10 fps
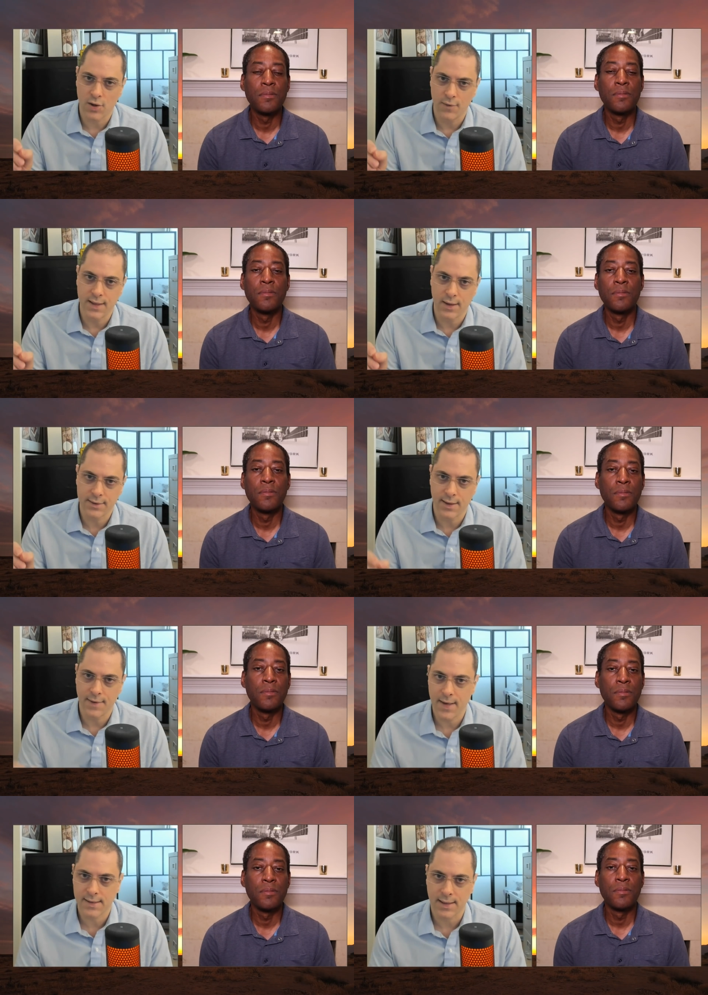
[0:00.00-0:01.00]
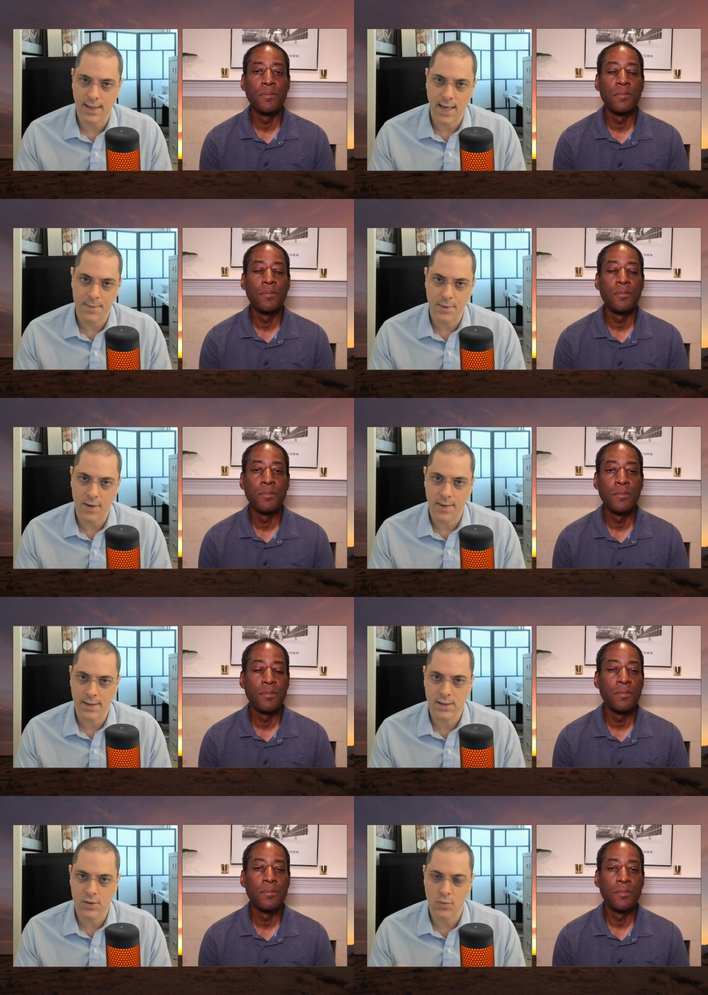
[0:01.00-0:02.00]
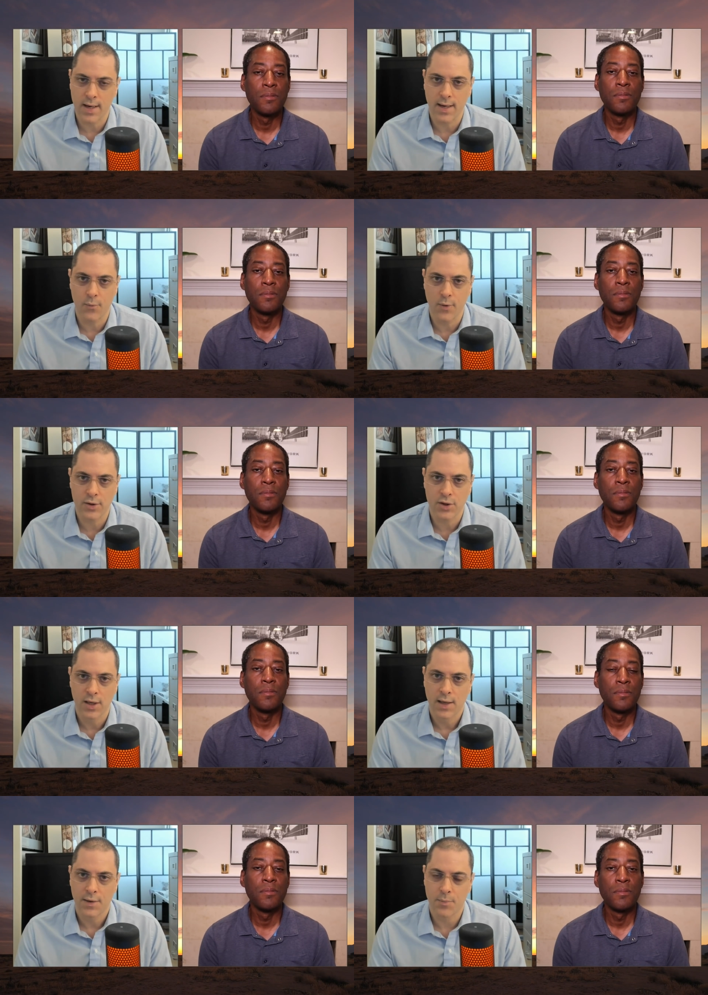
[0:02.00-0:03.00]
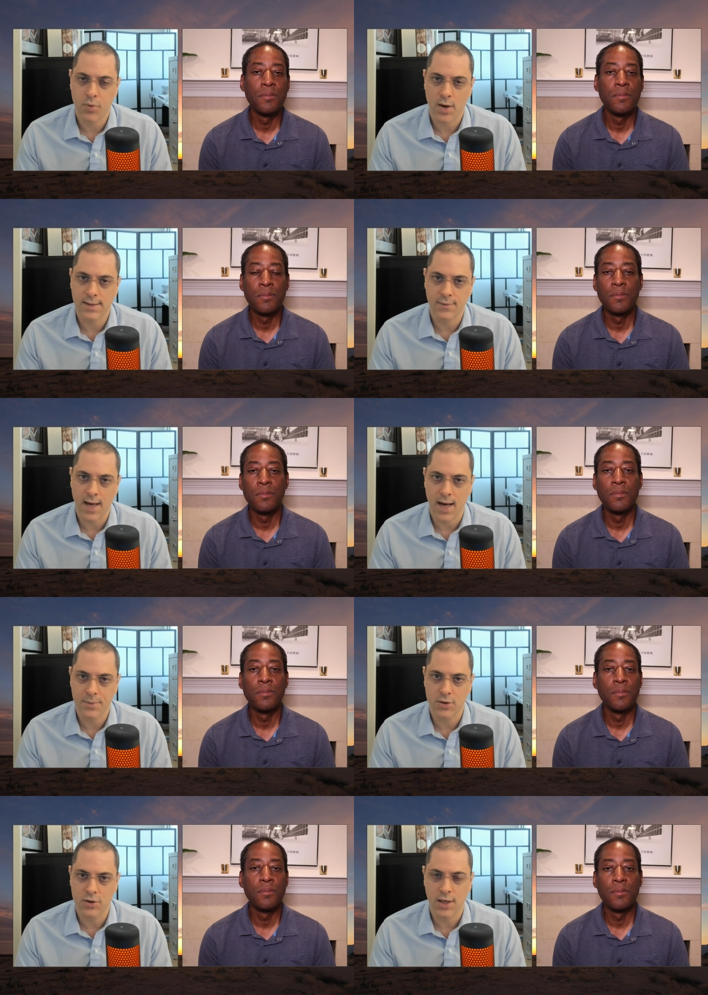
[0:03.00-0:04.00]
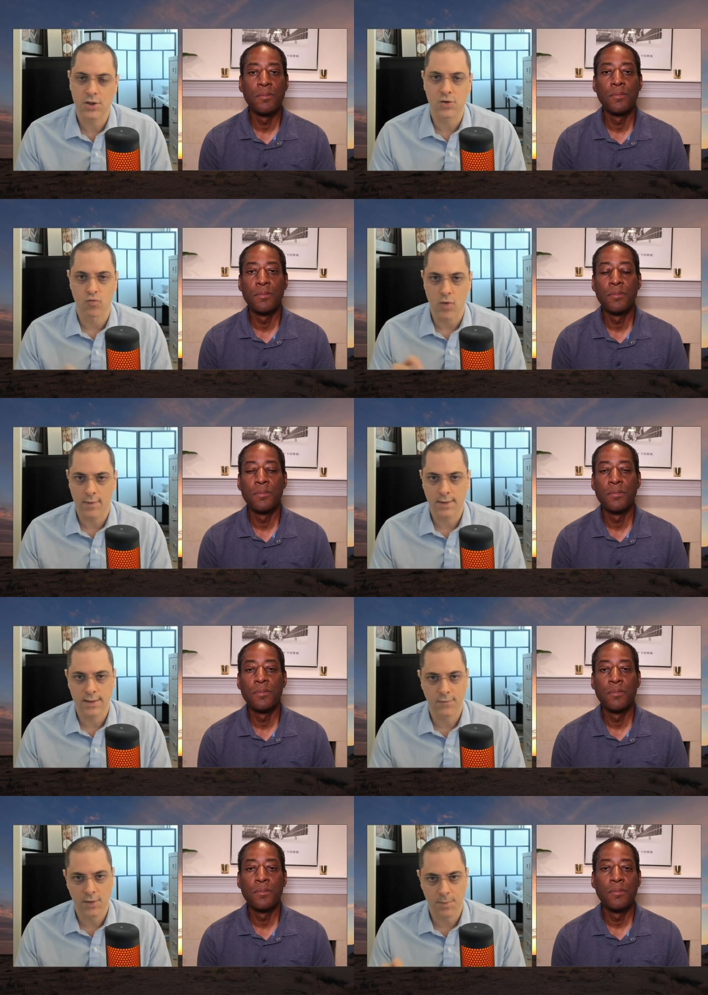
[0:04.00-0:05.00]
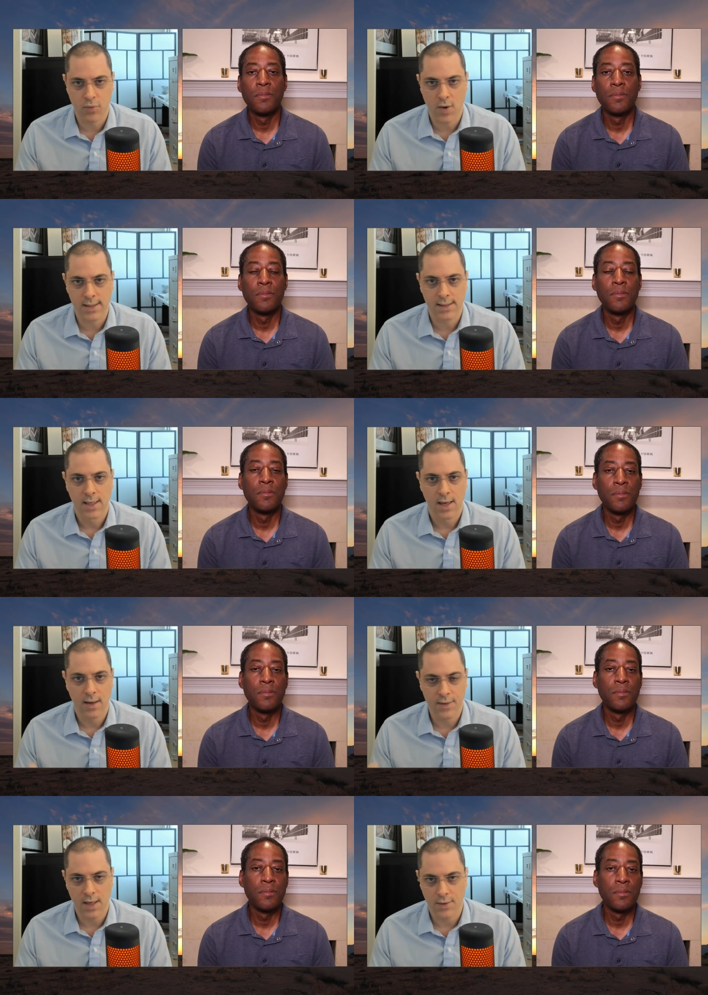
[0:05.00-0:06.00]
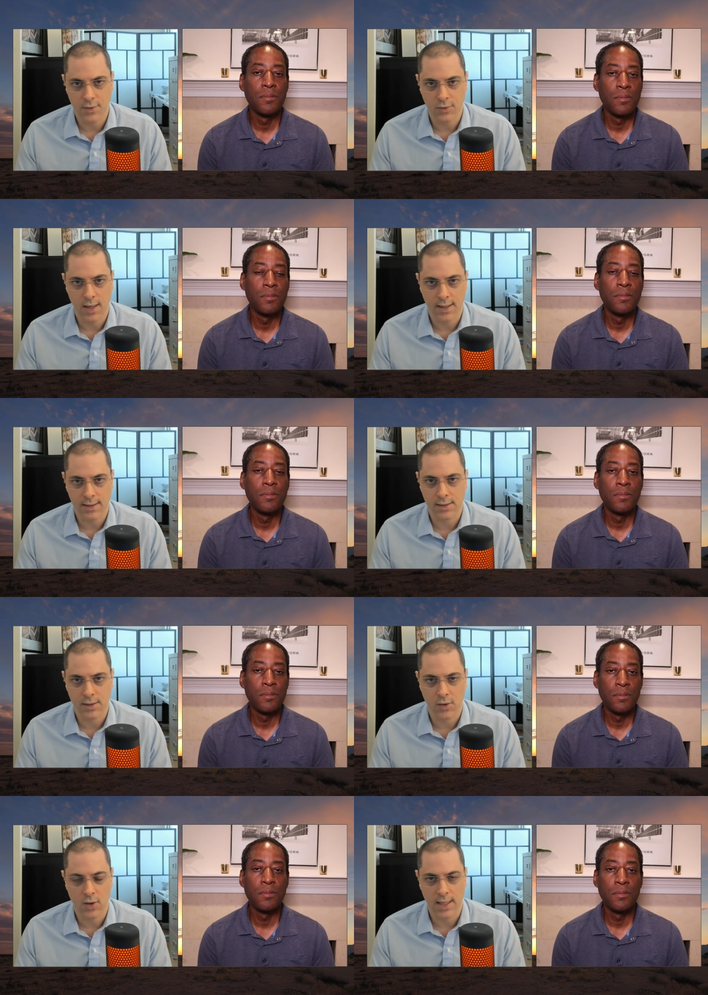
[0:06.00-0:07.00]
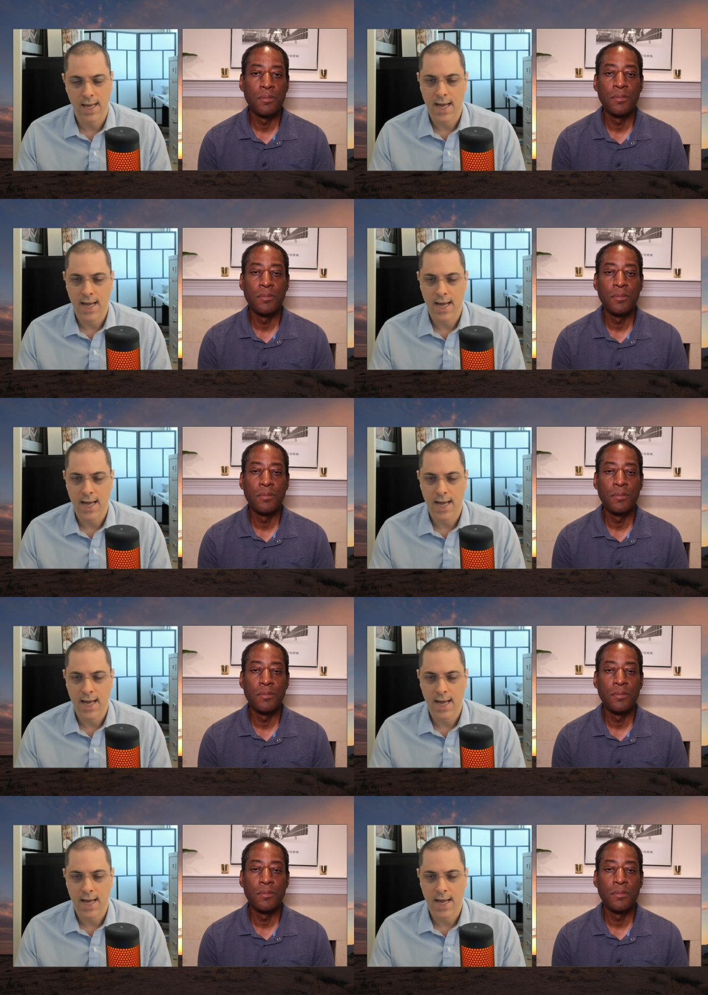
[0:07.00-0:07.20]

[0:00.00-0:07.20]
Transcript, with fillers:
Speaker 1: of delta, and that's the gamma, and that's the rate at which the price of the option changes relative to the price of the underlying security.